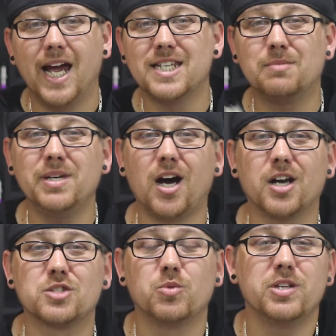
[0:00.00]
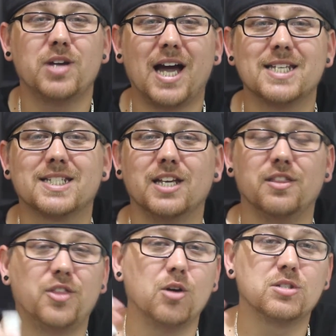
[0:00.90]
And to be honest with you guys,
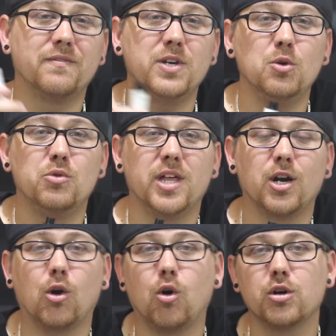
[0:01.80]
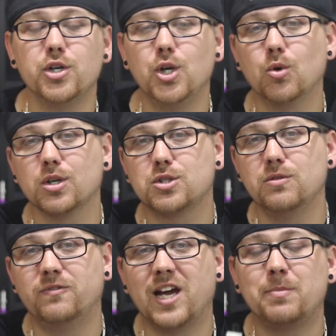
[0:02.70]
those of you that are newer
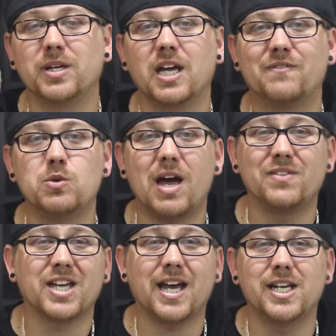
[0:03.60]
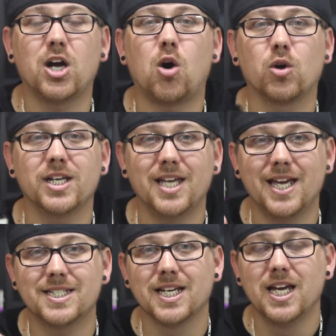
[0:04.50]
to vaping, if you haven't got into
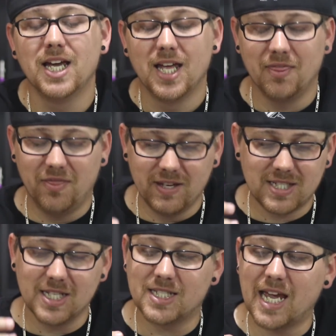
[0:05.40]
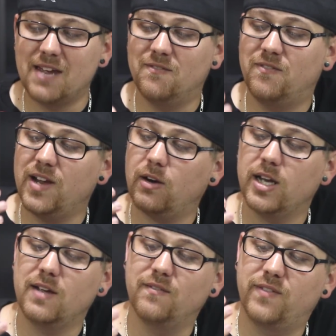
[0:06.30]
RDAs, this is a
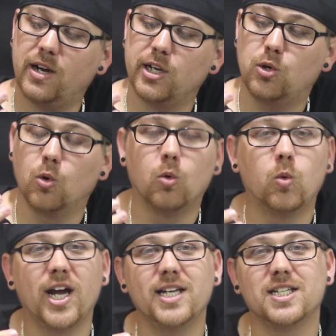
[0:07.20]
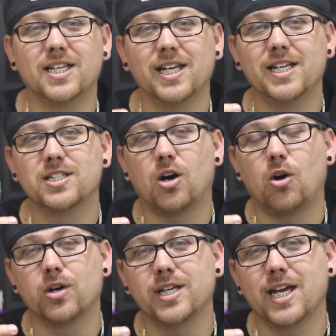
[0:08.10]
very, very cool way to get into
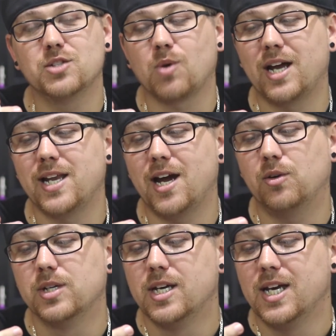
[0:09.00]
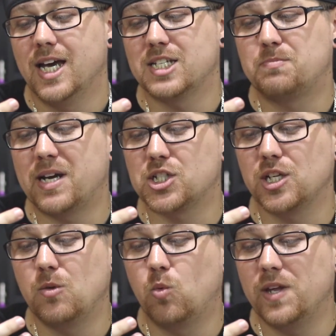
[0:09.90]
RDAs right now
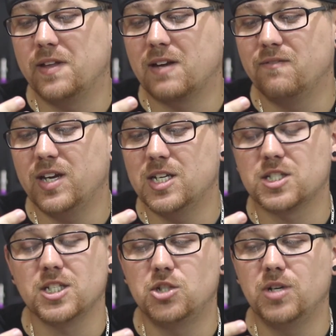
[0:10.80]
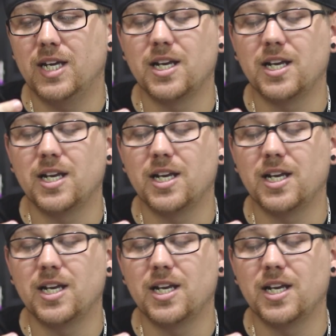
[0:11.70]
especially with the convenience that you get.